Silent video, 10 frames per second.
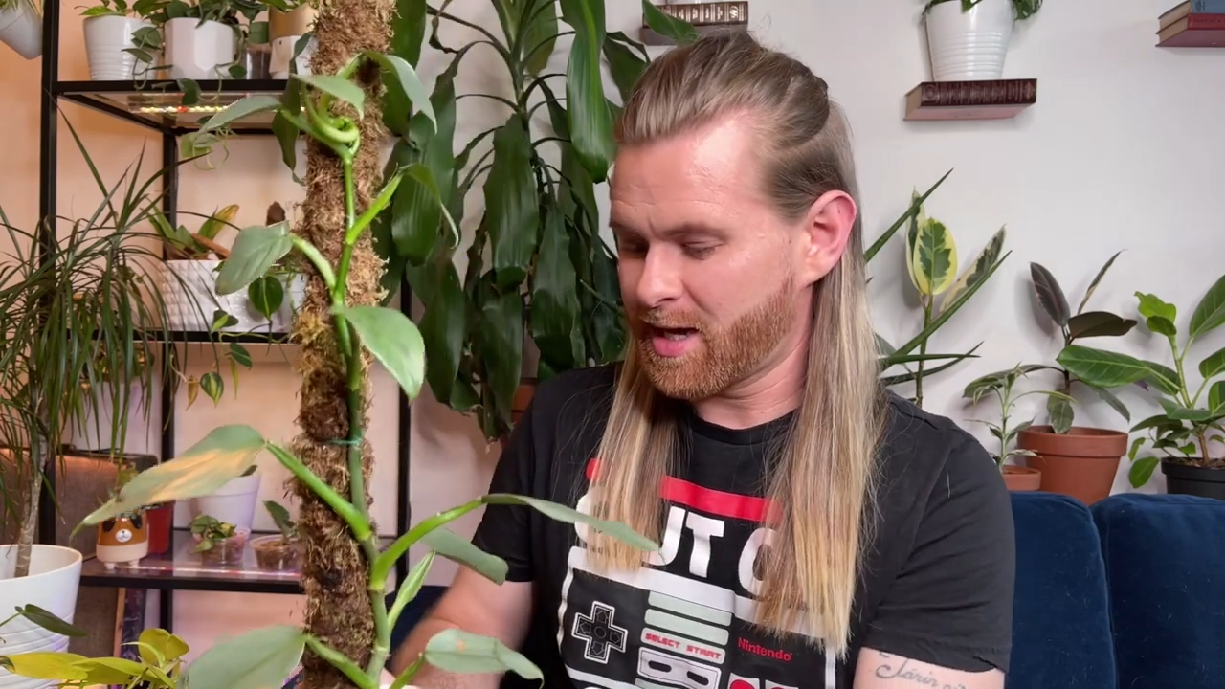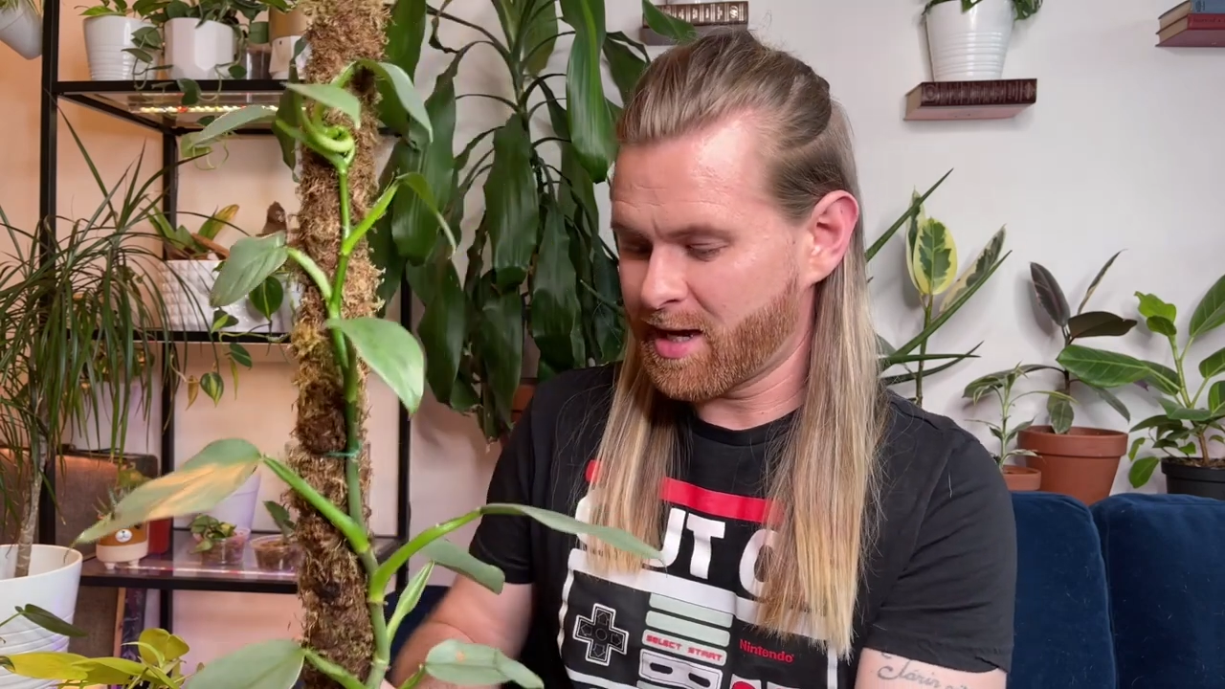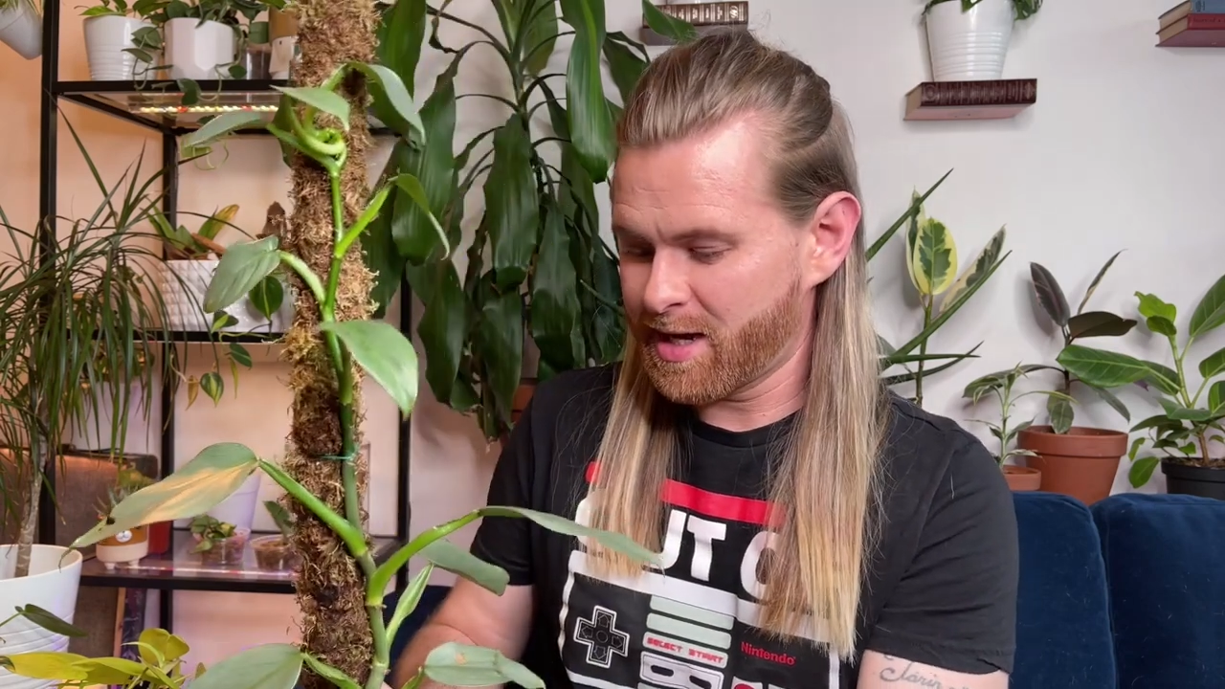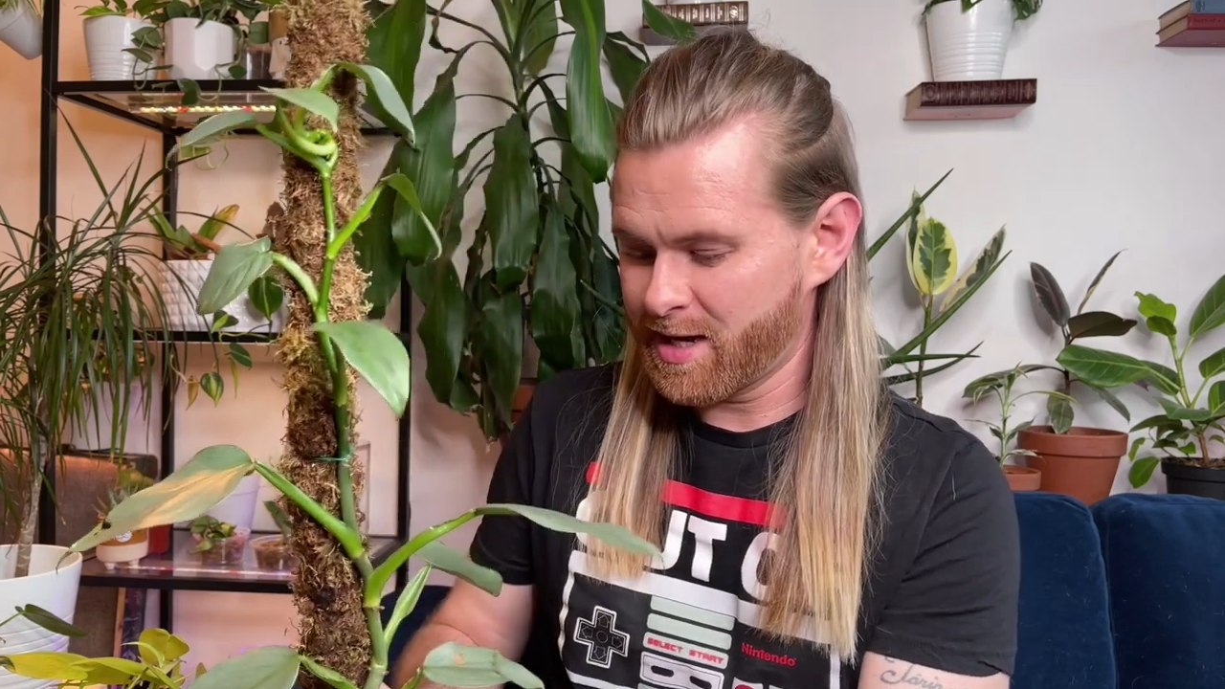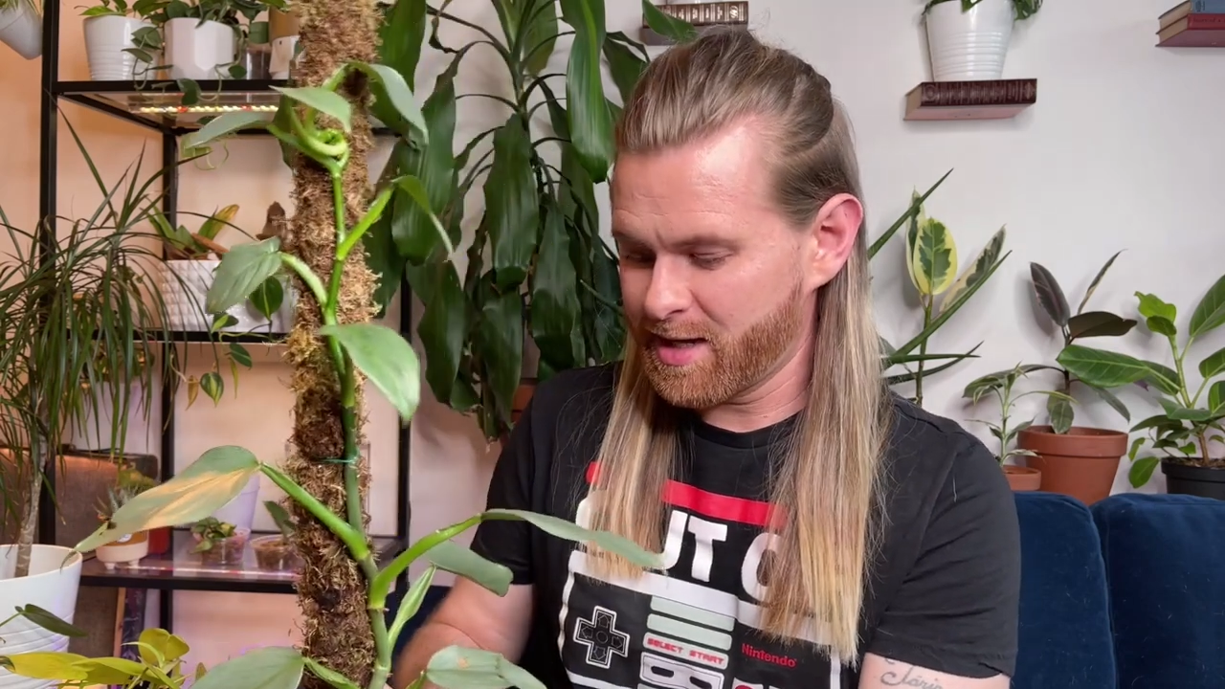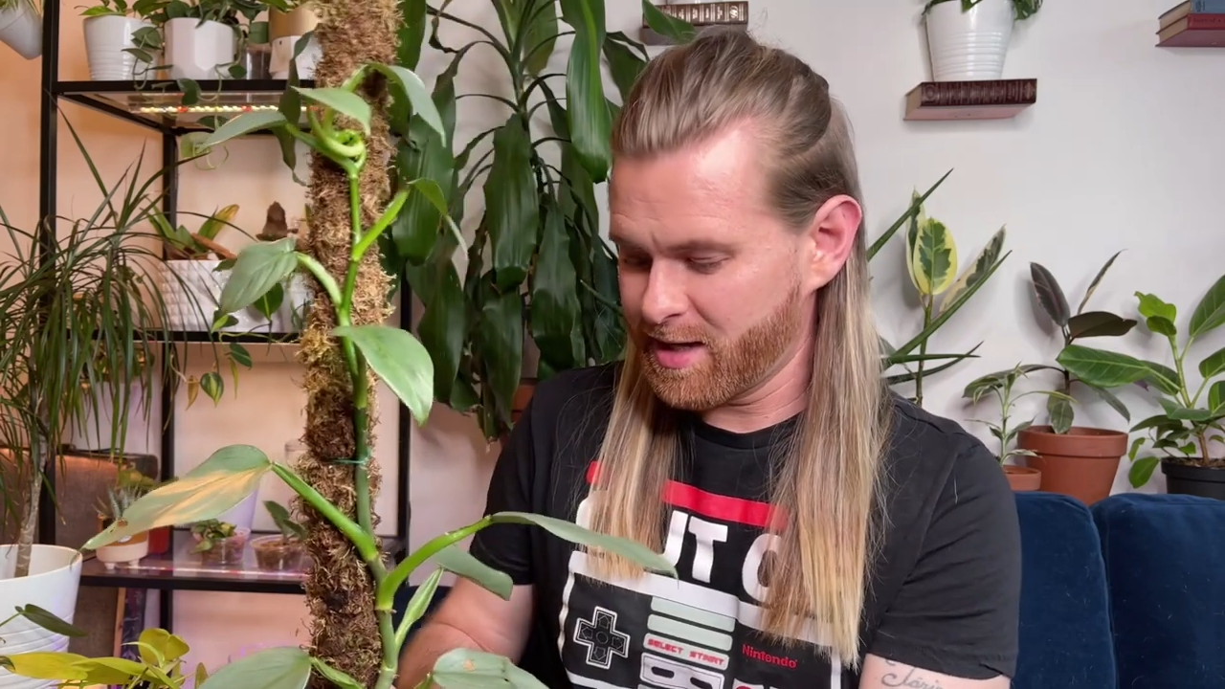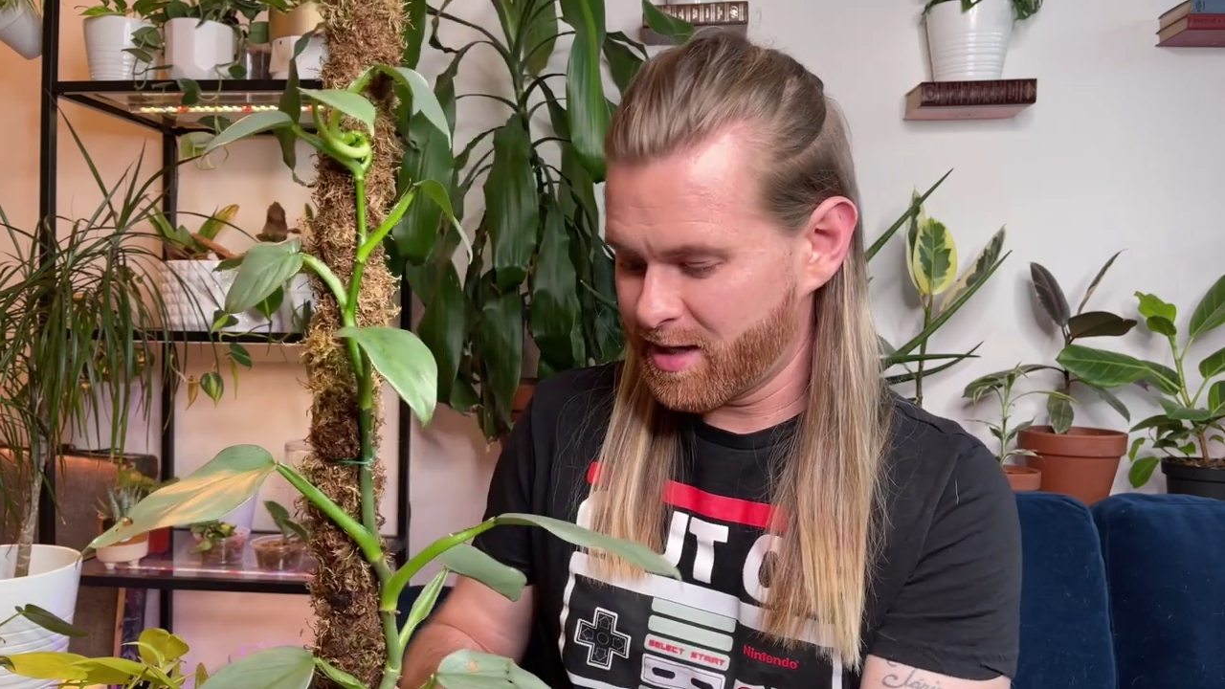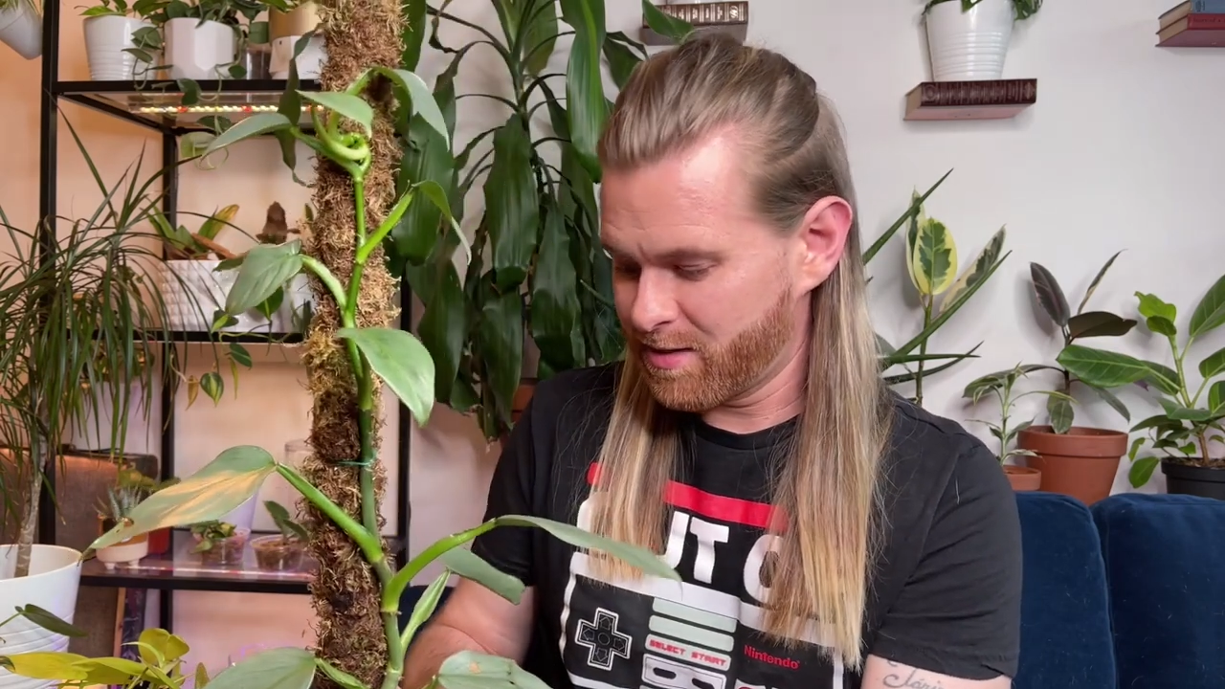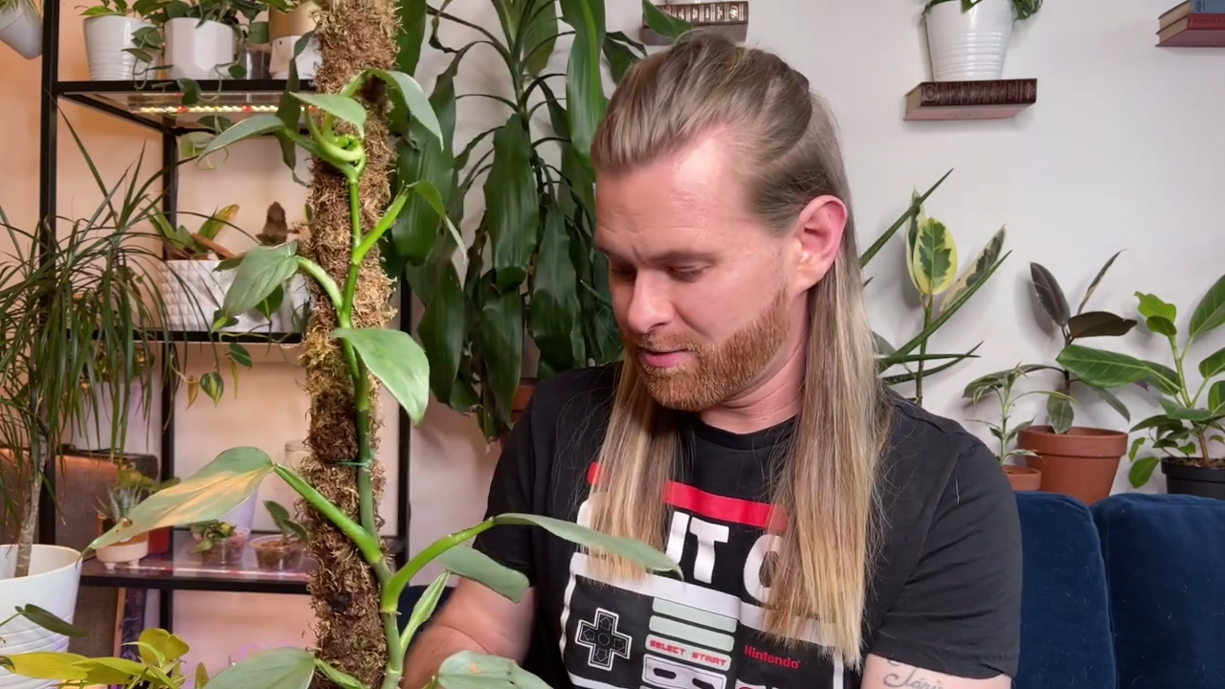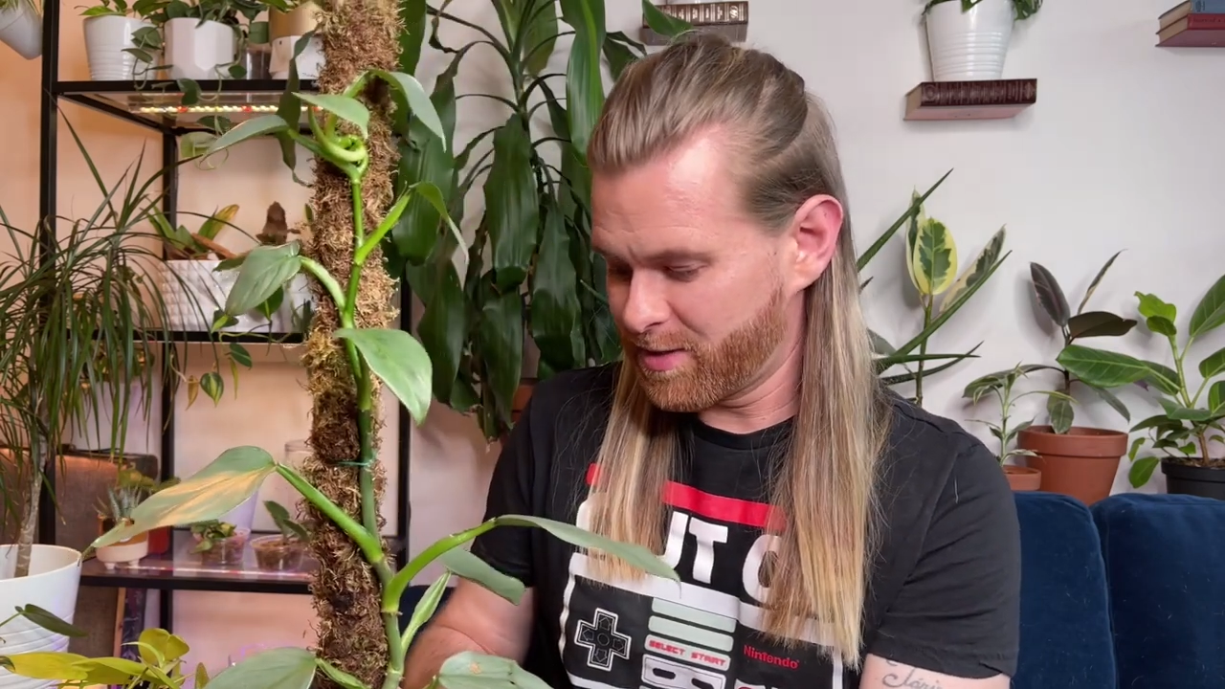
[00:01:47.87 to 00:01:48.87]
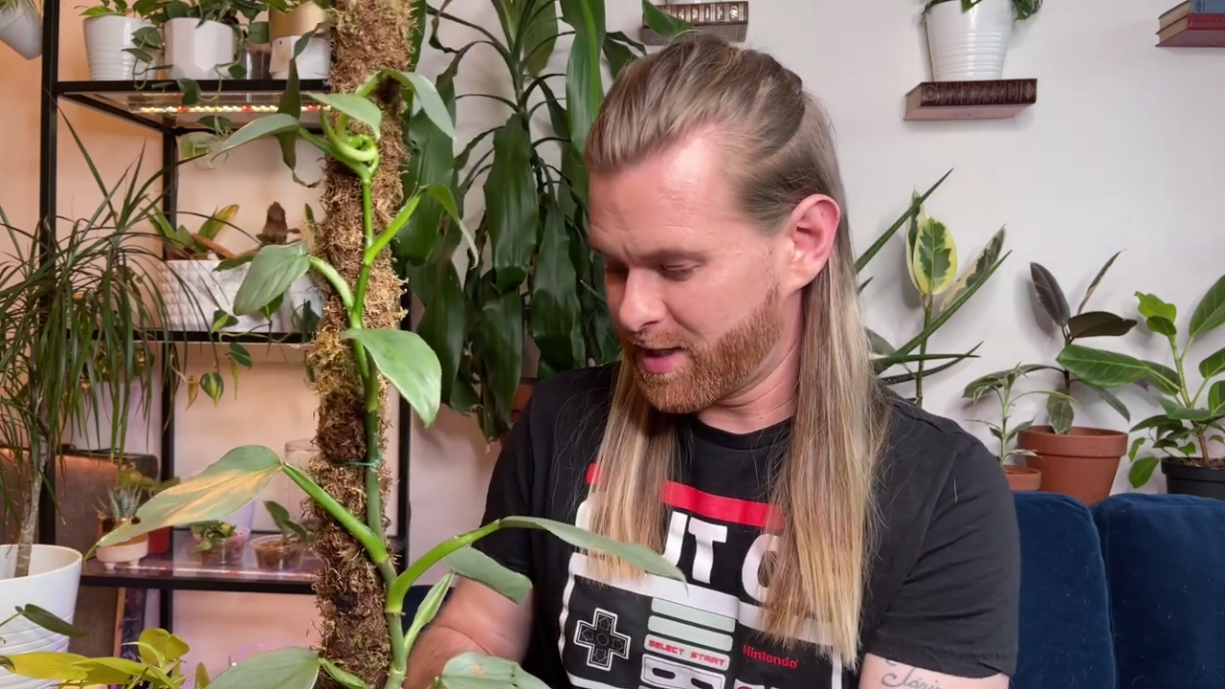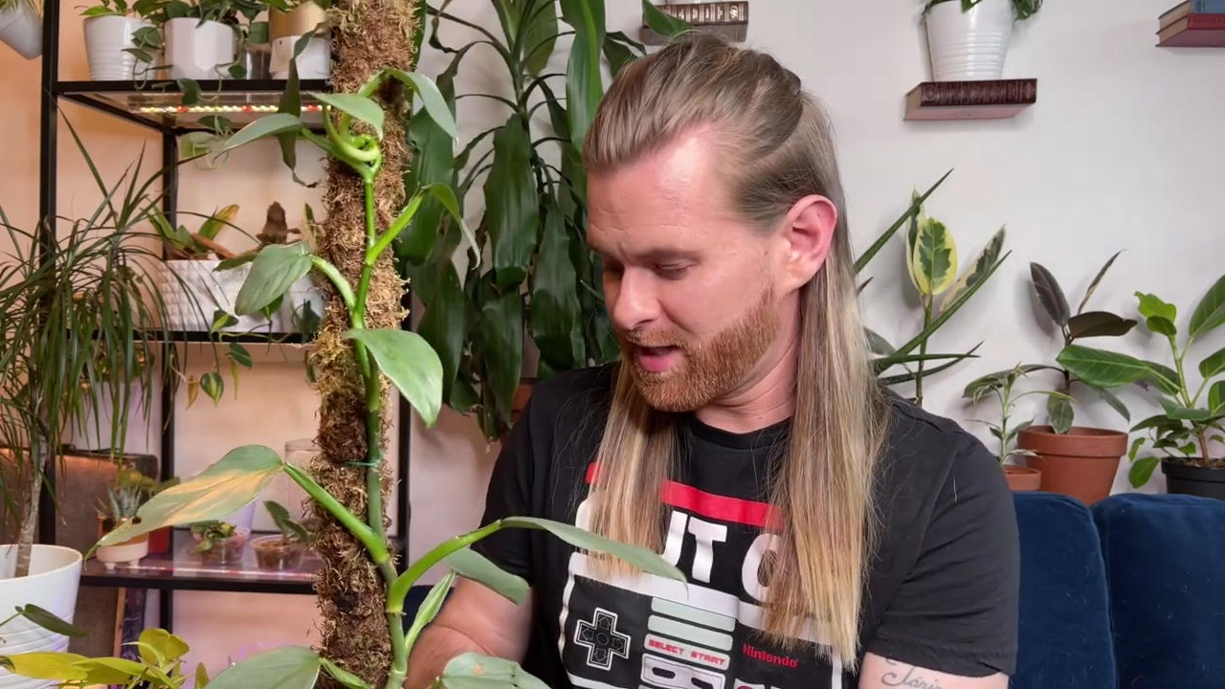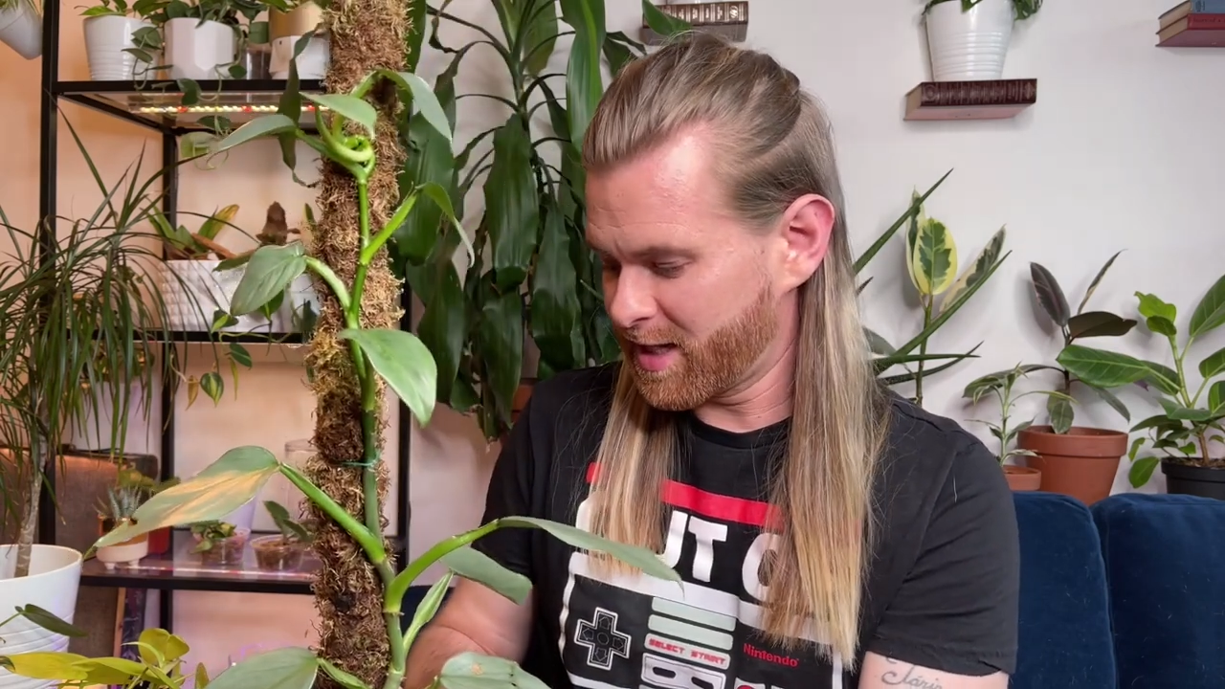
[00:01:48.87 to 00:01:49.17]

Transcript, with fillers: I really